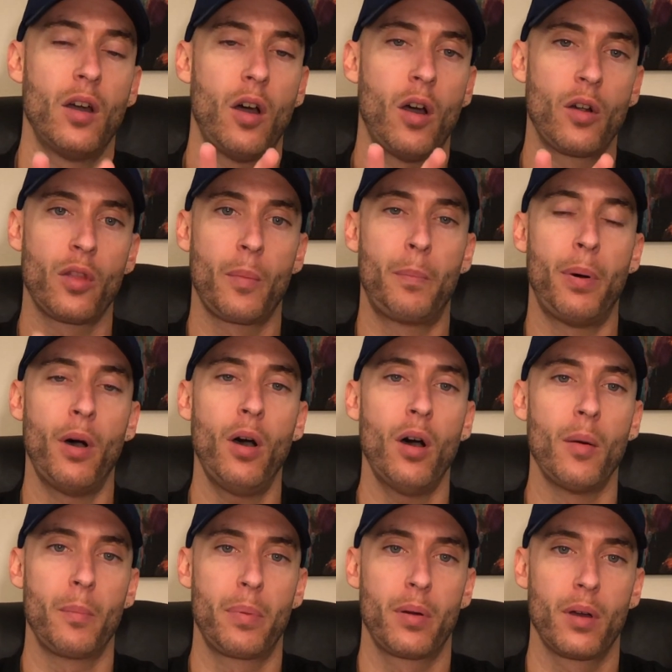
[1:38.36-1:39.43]
are the
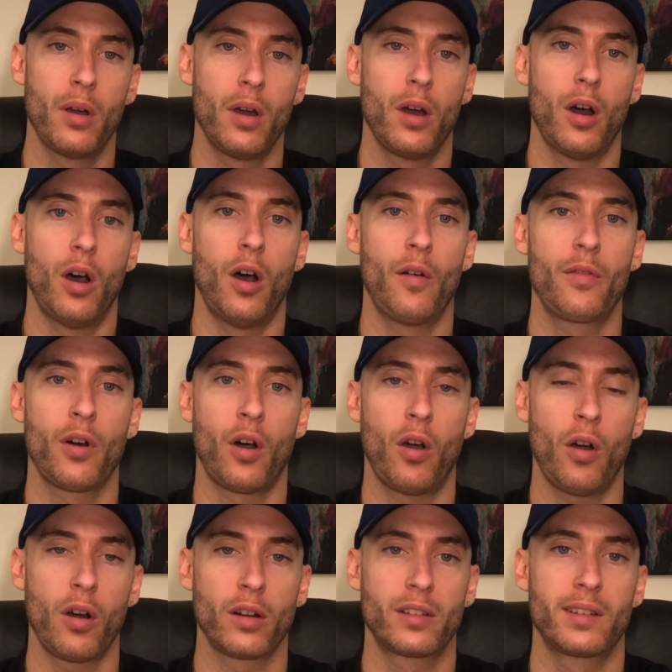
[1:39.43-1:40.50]
pump of the
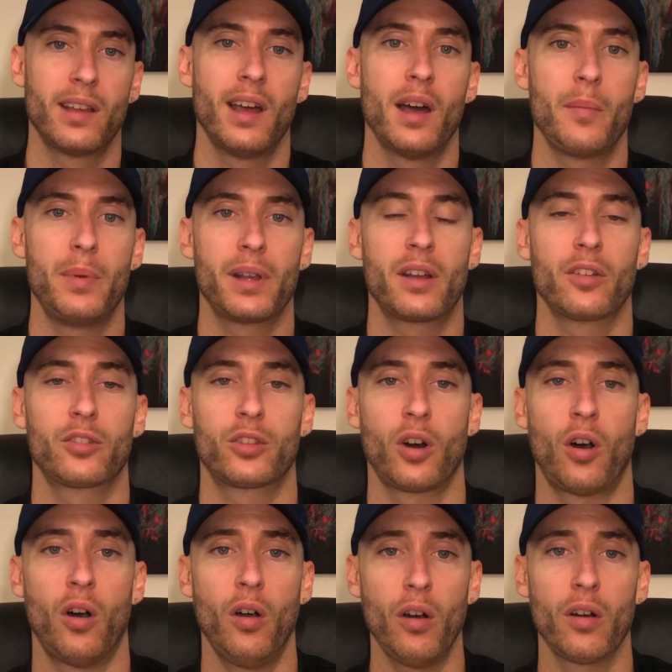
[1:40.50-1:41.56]
heart because the
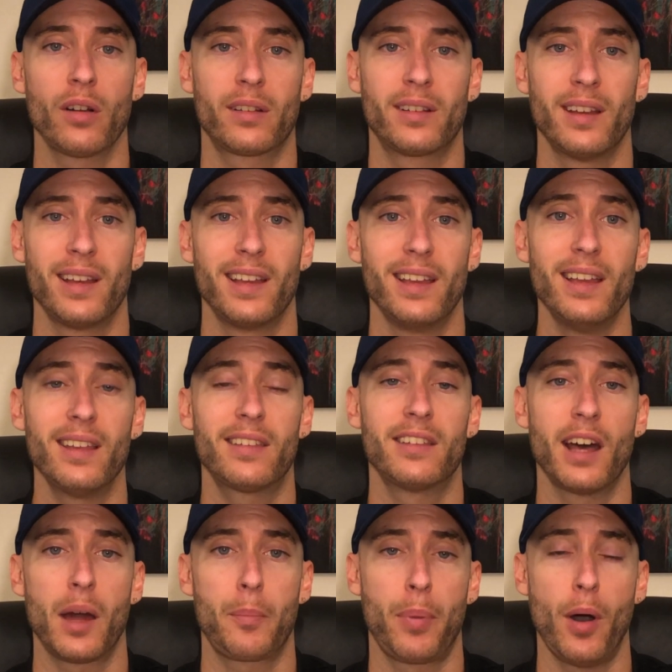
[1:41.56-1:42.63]
heart is
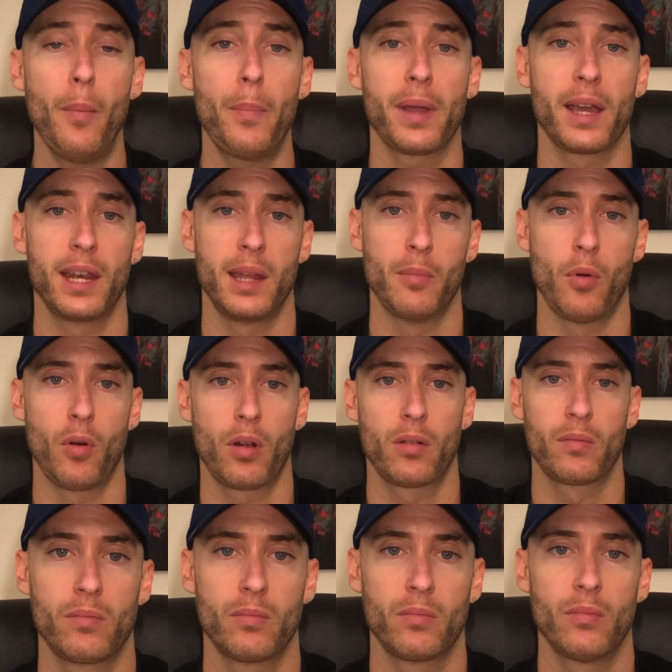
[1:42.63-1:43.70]
not pumping anymore.
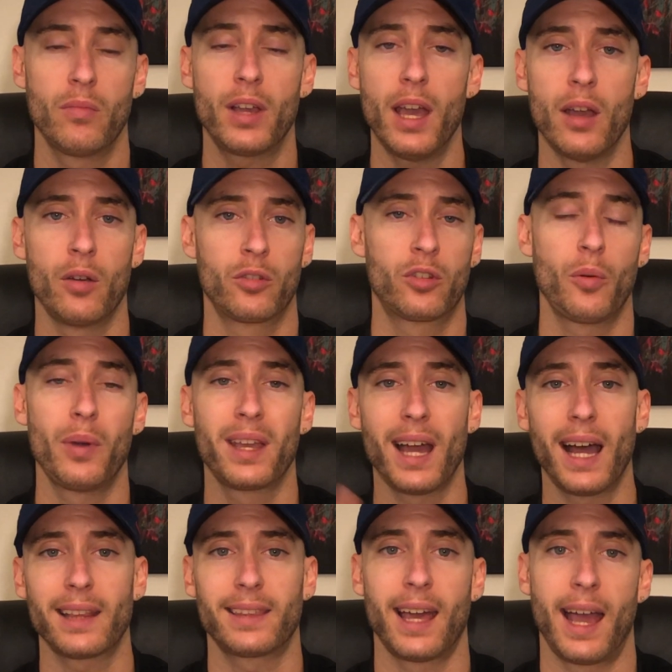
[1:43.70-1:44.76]
Okay, so we
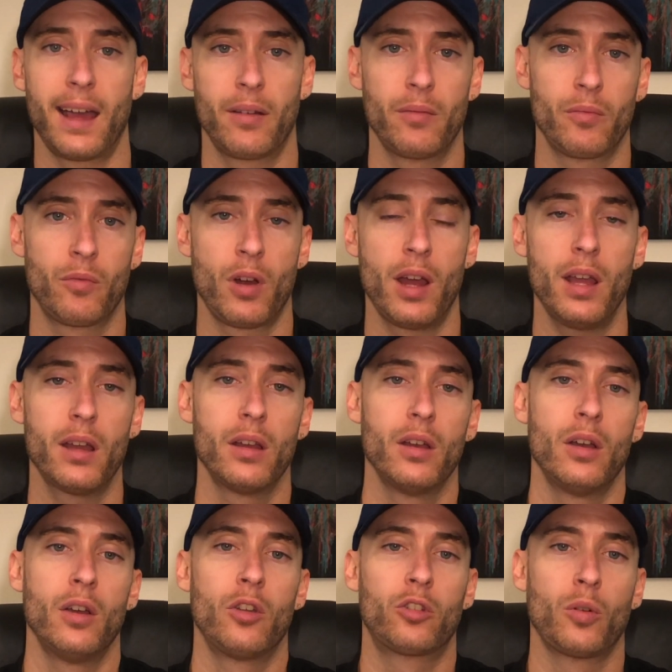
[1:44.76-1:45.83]
got that, right?
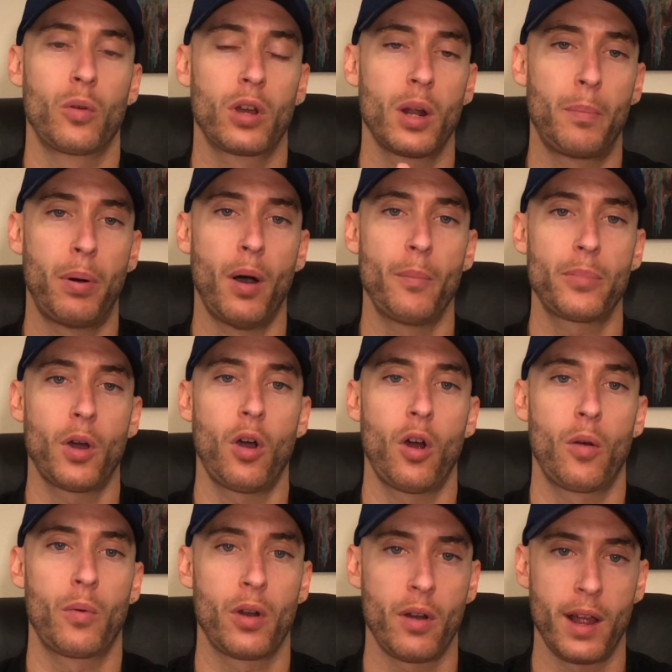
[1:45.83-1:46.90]
So we're gonna pump the
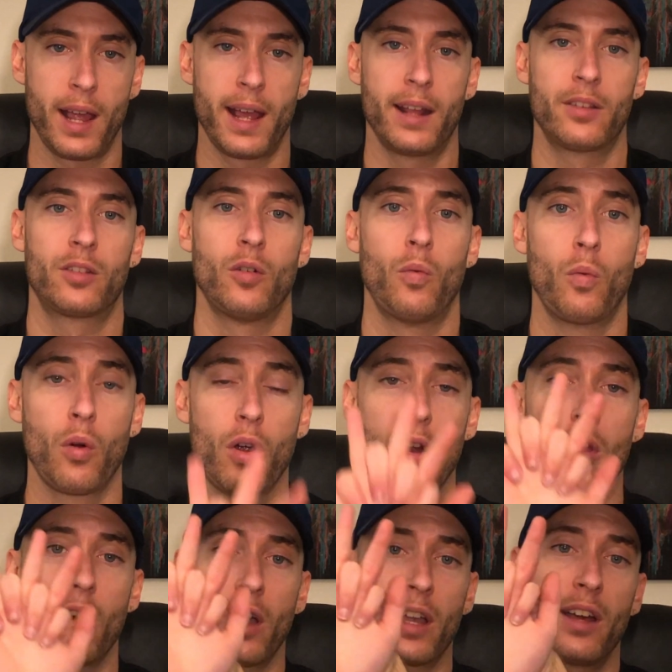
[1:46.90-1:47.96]
heart with our hands.
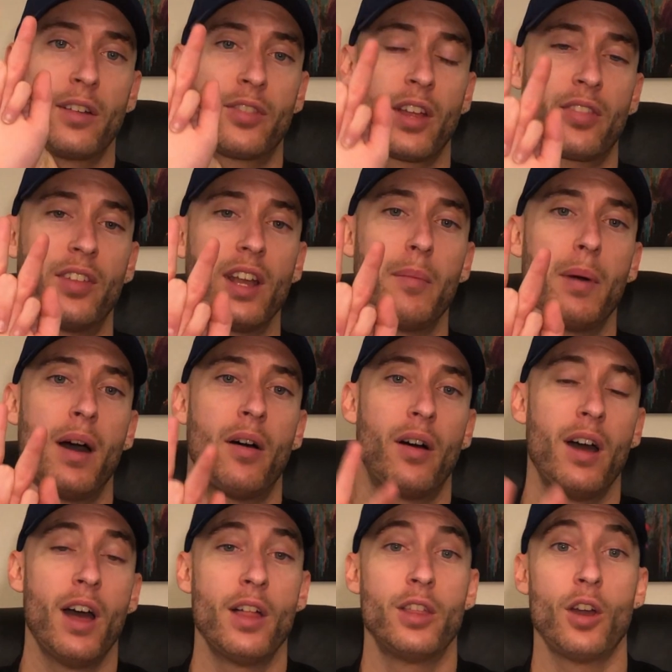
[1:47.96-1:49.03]
We're like, think
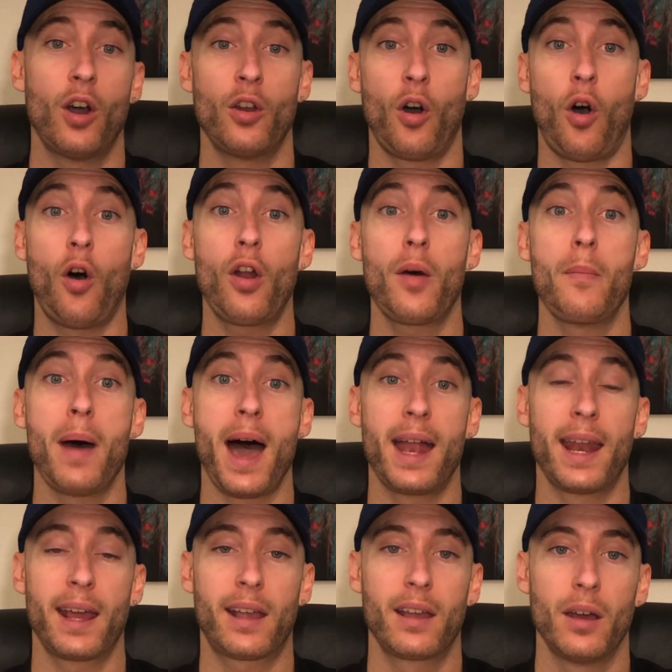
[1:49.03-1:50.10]
about an
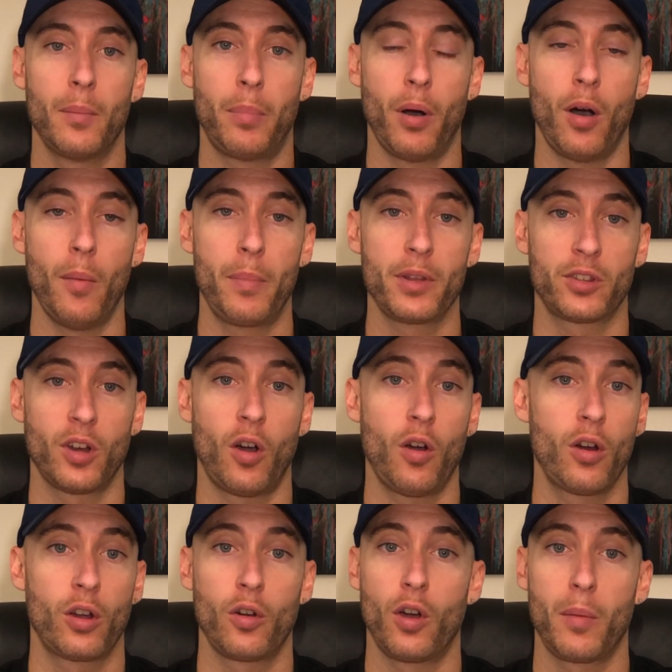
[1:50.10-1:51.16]
automatic pump is the
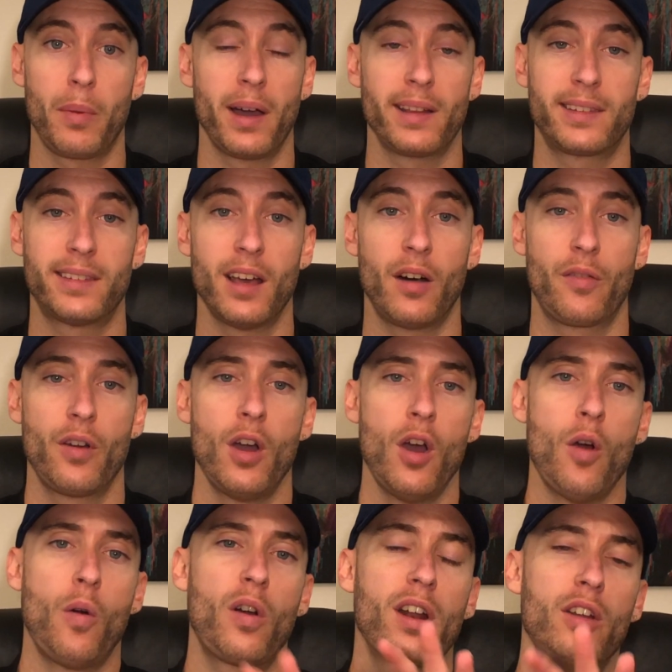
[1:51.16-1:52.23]
heart going by itself.
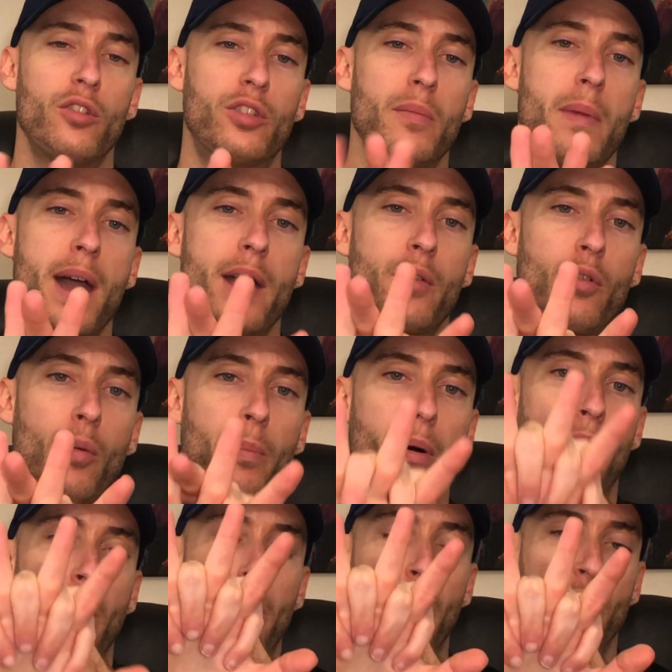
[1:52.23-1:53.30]
We're gonna use the manual
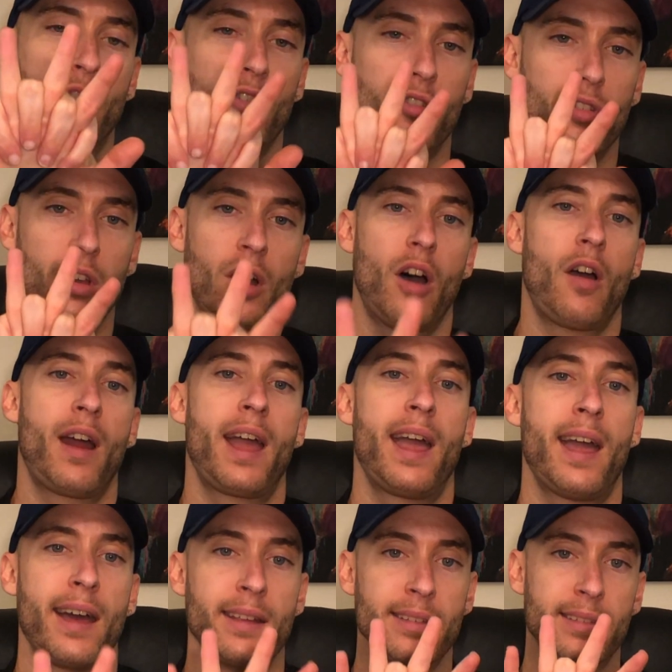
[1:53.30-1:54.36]
pump, which is our
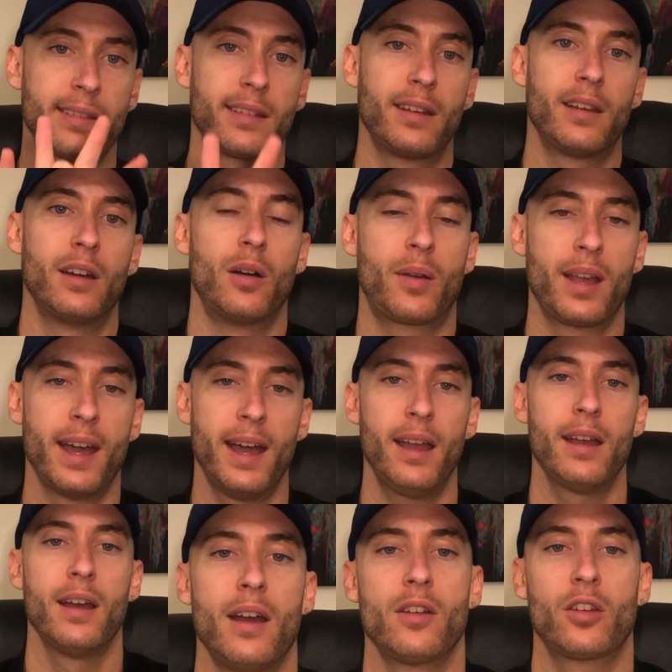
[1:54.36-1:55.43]
hands,
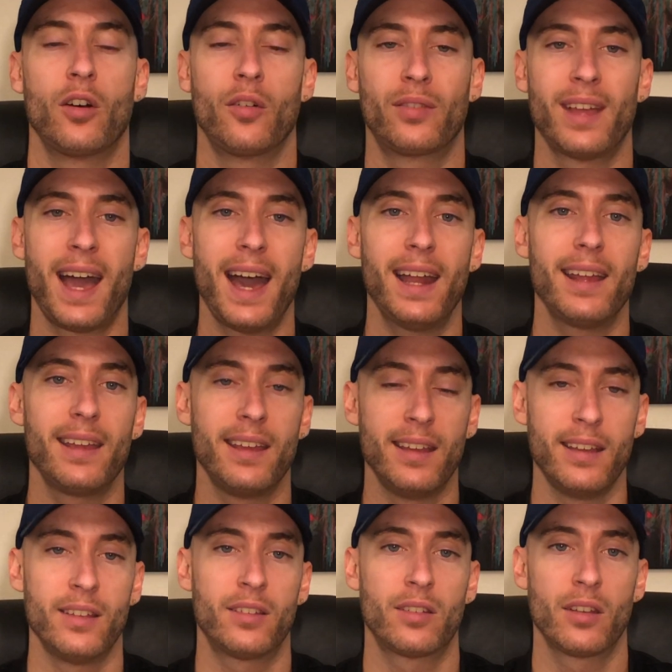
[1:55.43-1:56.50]
okay? So that
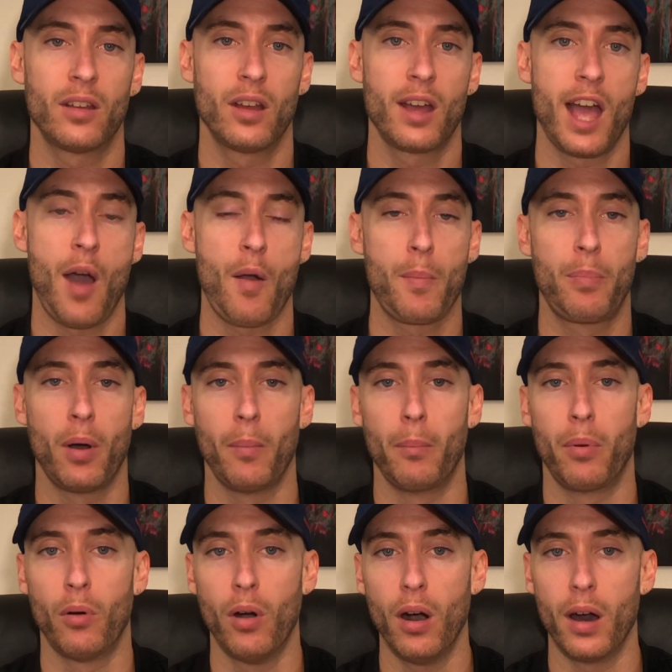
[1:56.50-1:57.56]
is how we pump
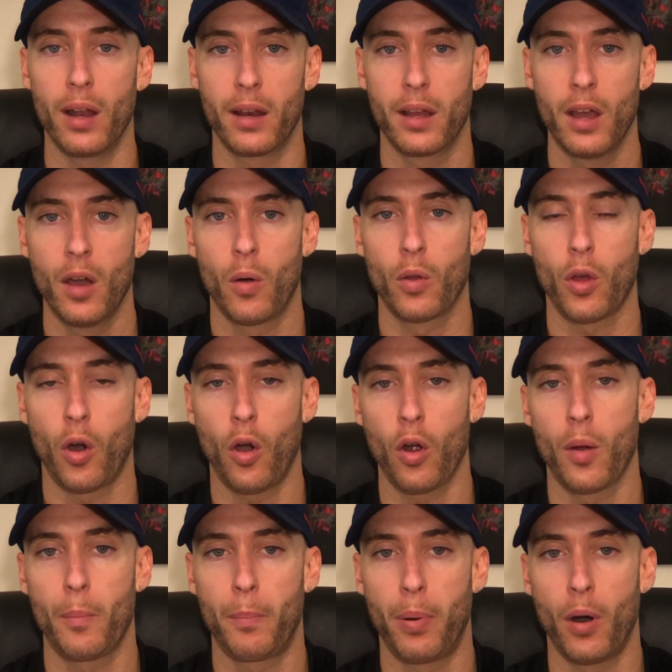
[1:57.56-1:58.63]
blood. Well, the
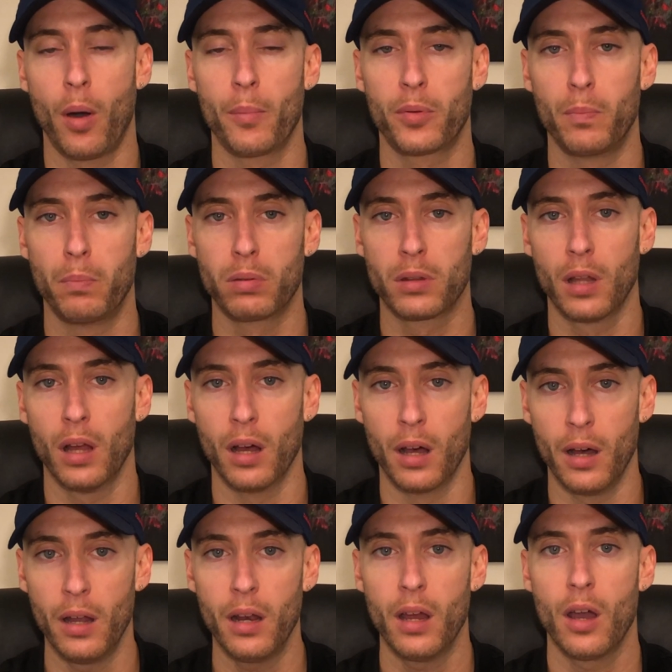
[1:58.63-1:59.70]
heart pumps
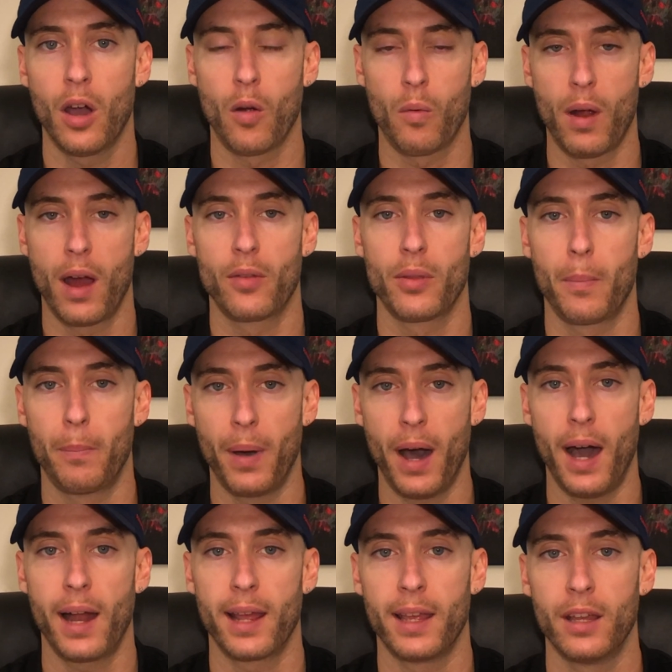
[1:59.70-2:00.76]
blood around the
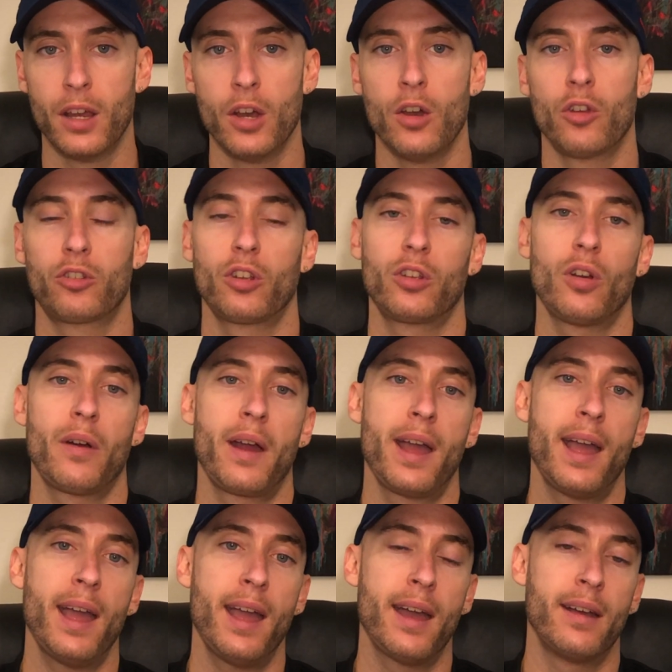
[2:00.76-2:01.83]
body. So your
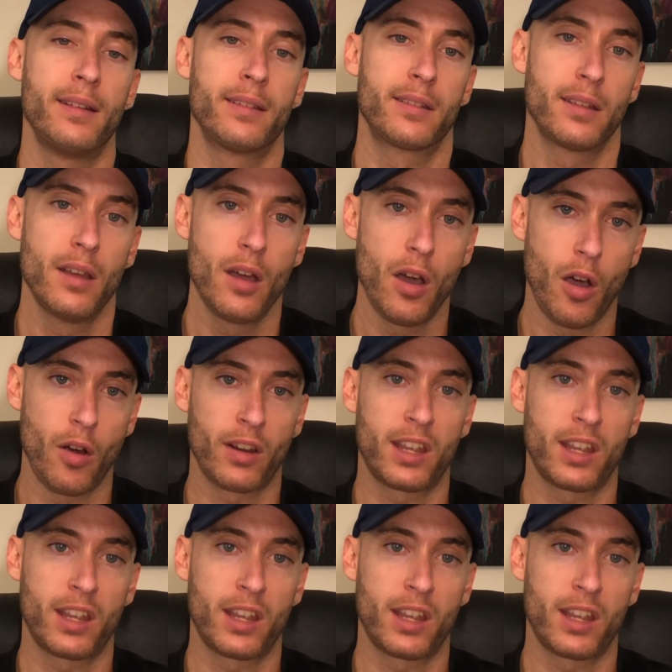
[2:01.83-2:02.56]
hands are